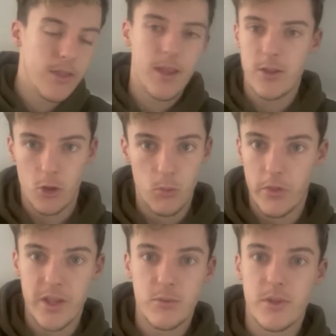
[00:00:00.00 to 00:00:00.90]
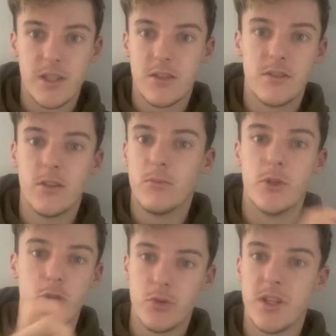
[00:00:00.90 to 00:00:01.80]
I don't want this with this because it'll
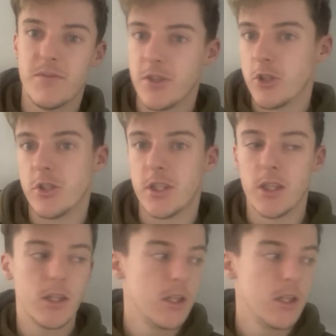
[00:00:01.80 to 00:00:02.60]
reduce the efficiency.